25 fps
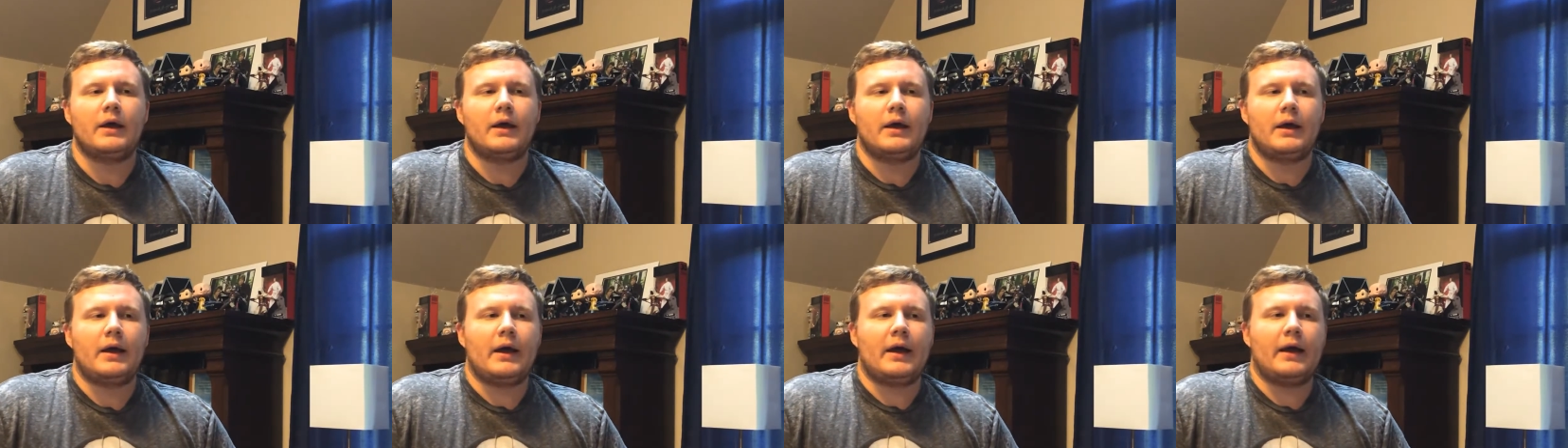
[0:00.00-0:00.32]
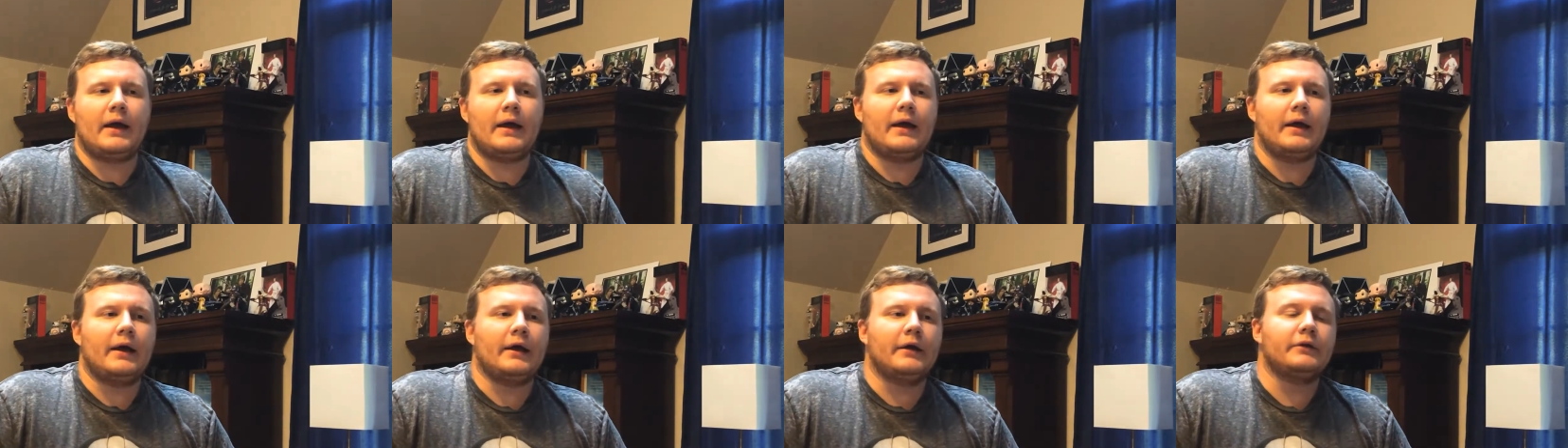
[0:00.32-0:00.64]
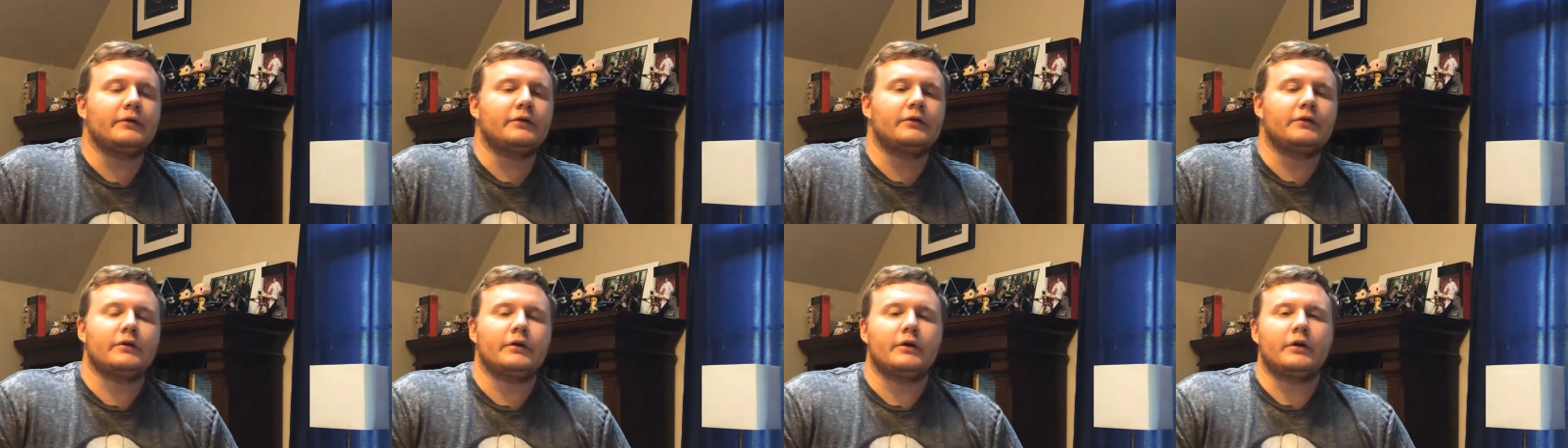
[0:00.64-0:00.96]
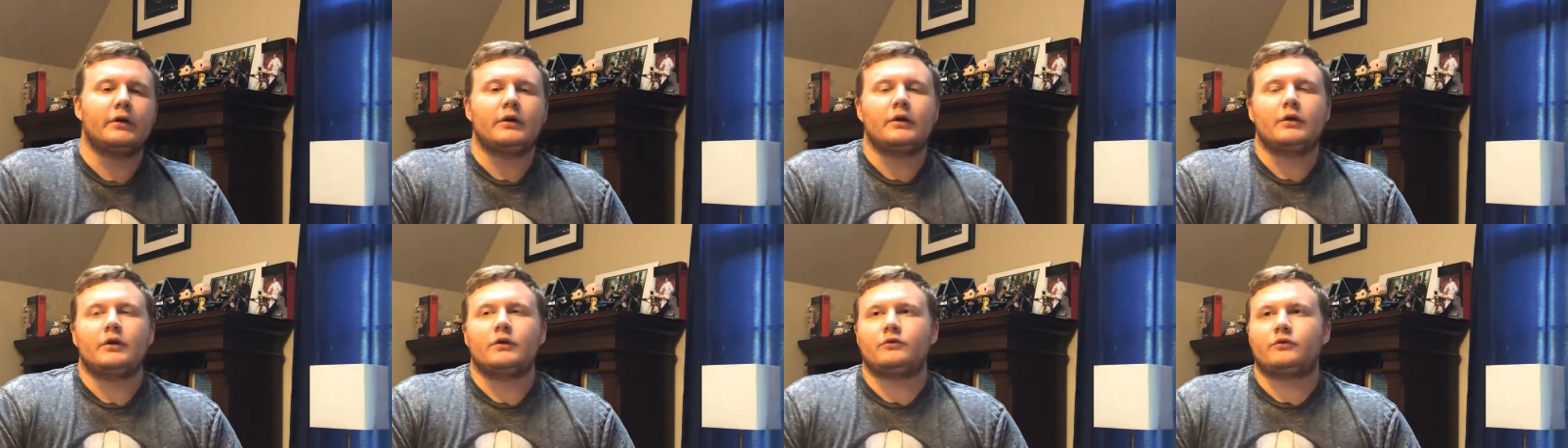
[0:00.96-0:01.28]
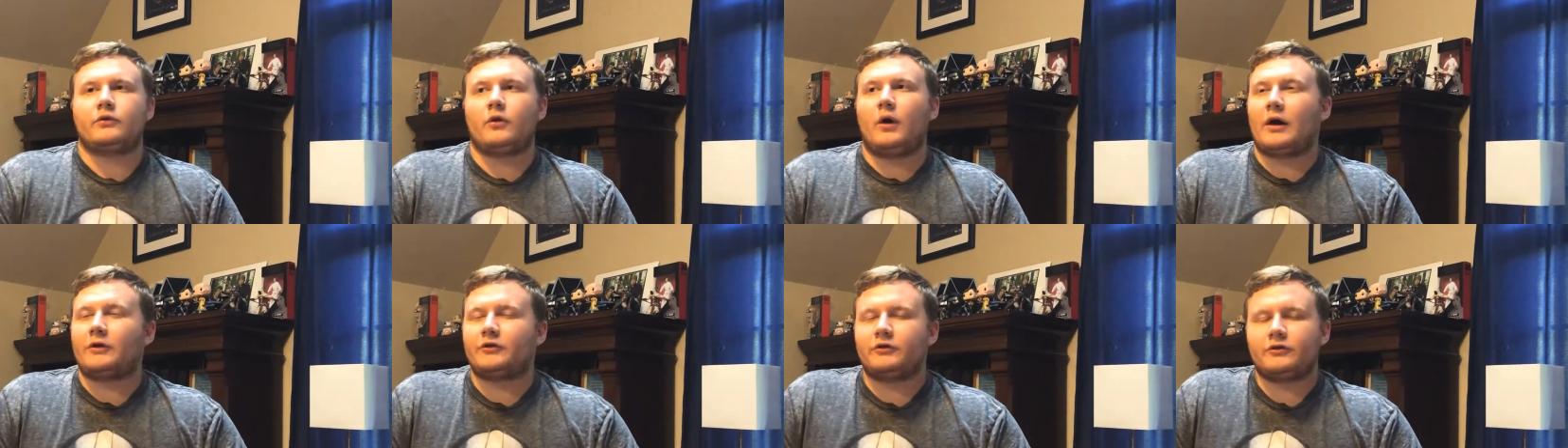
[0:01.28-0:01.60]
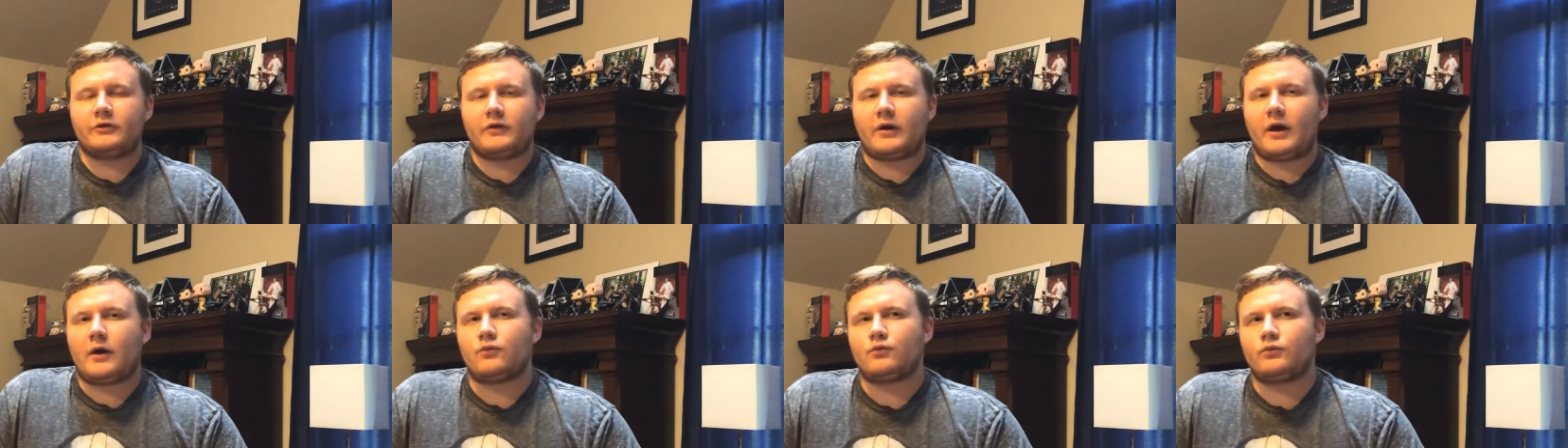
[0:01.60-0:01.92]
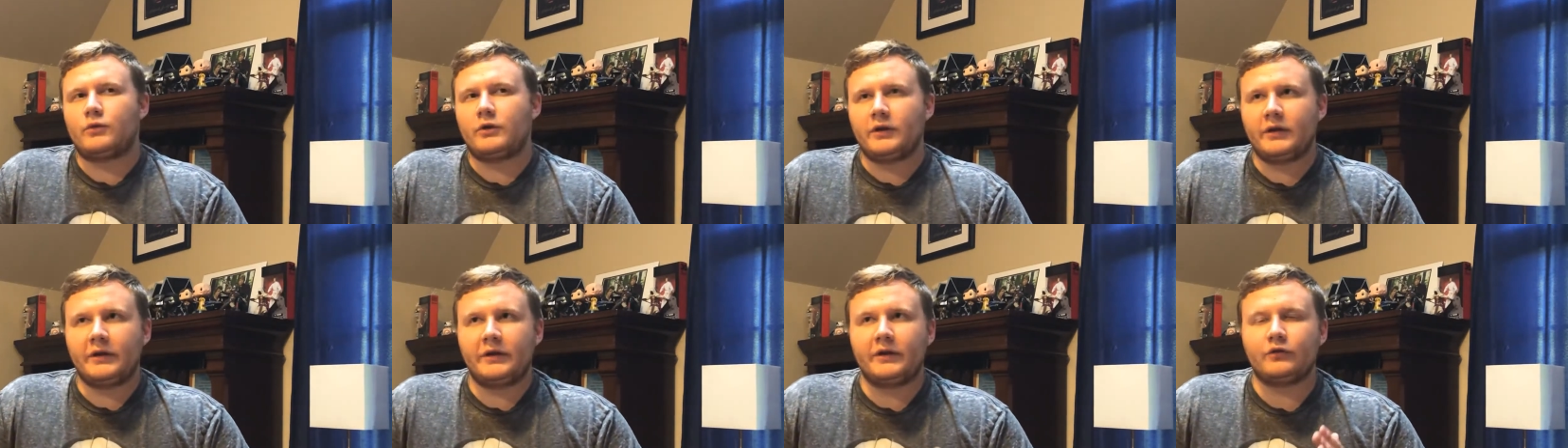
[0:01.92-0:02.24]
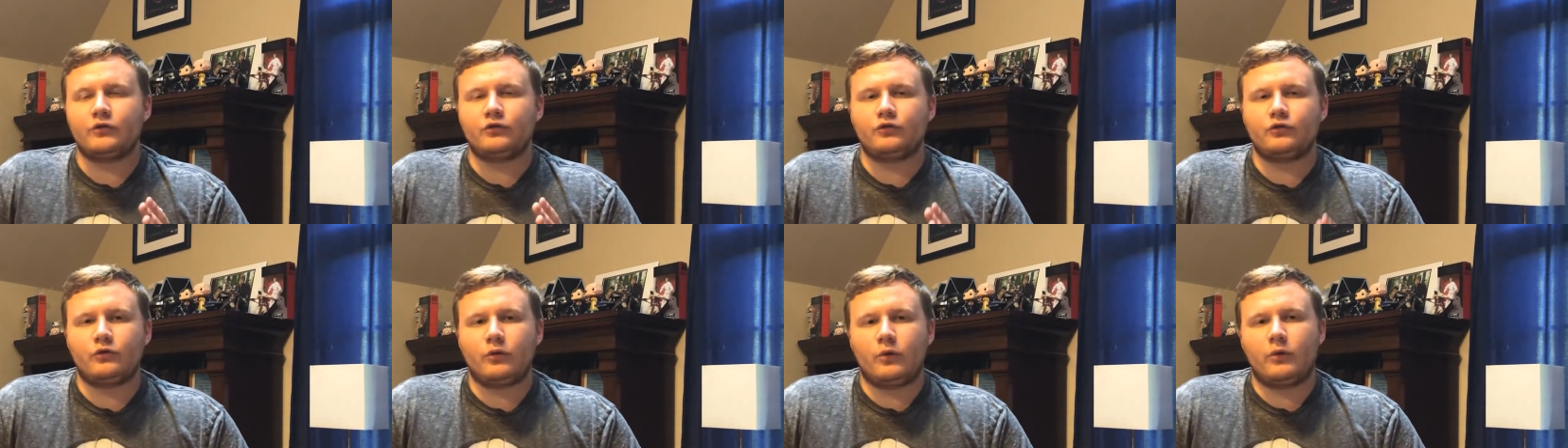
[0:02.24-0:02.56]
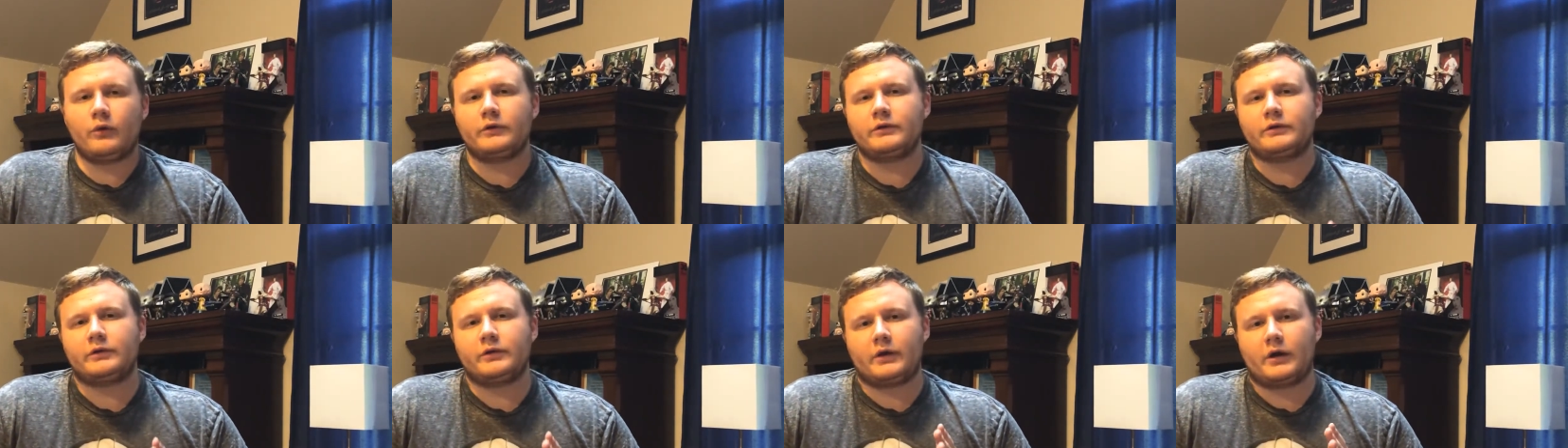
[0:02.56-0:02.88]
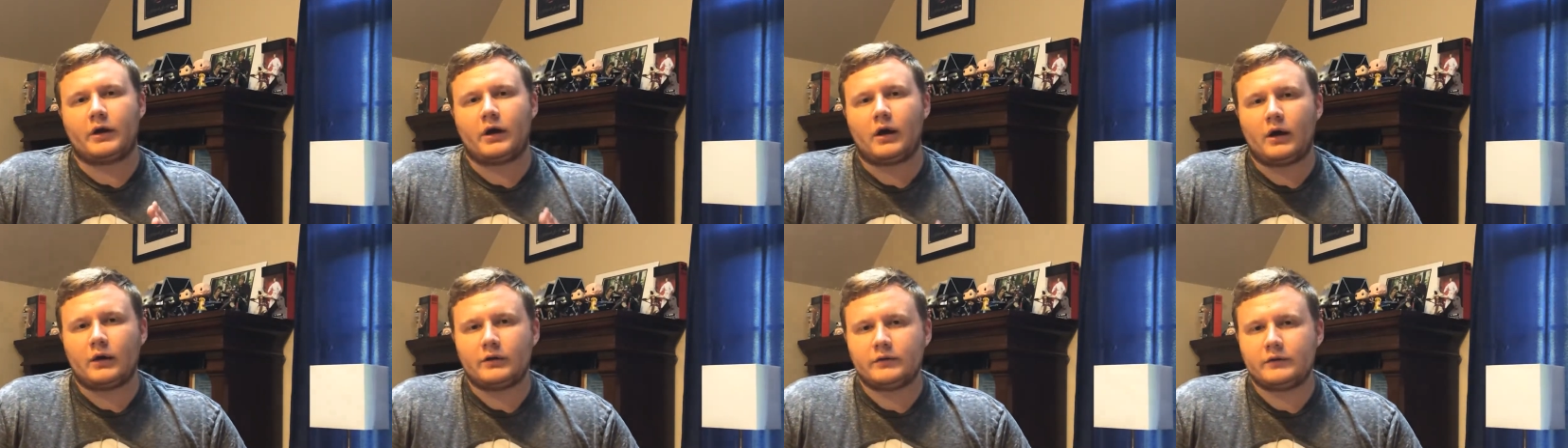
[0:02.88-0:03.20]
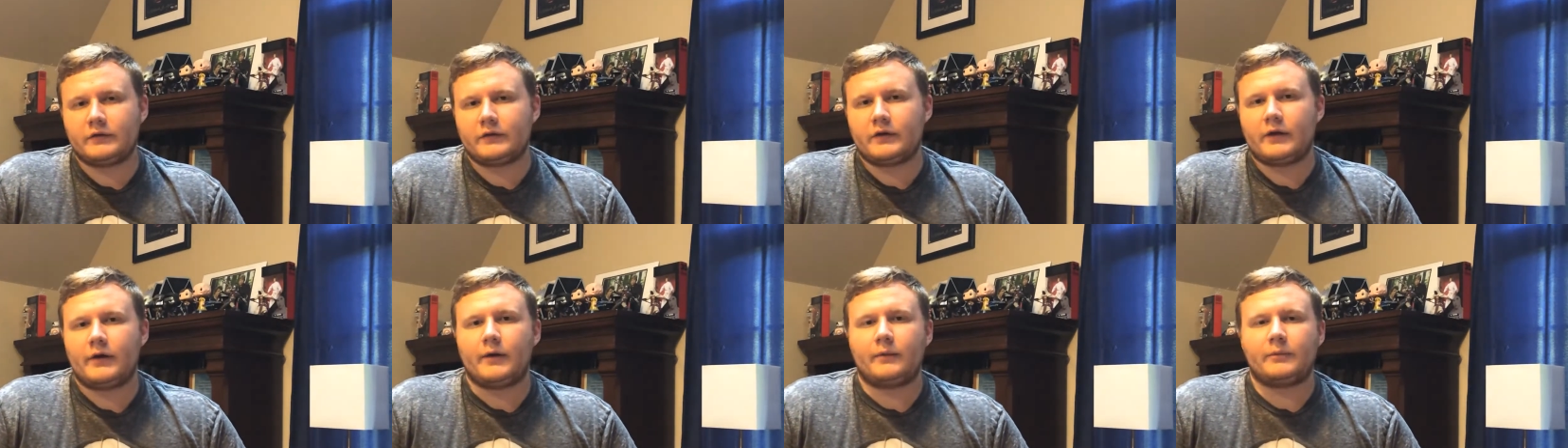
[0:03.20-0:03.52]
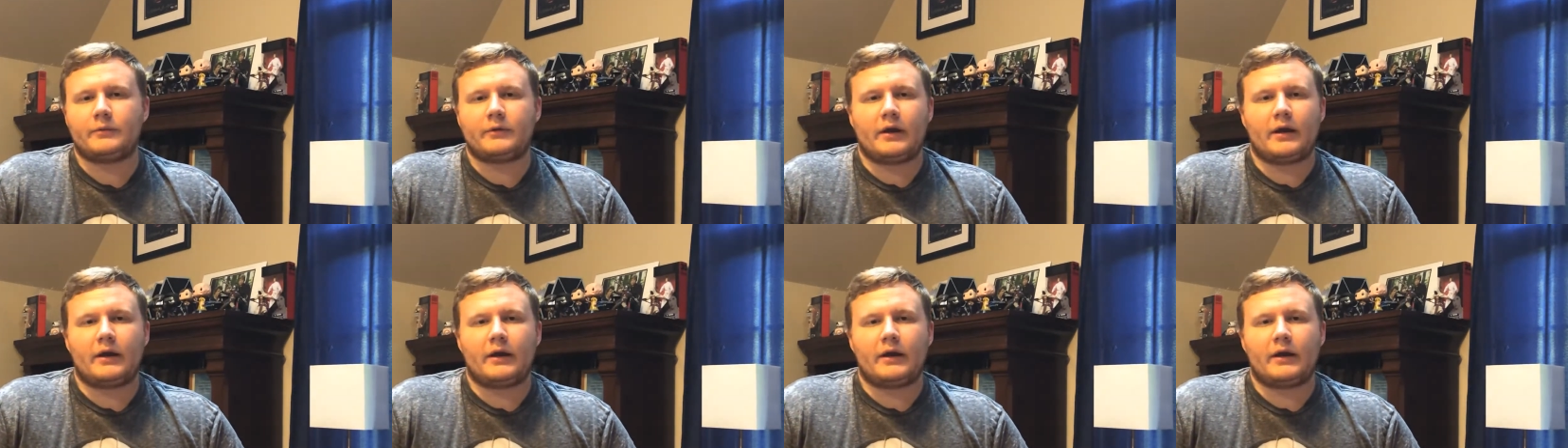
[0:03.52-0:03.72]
And so I really enjoyed the concept,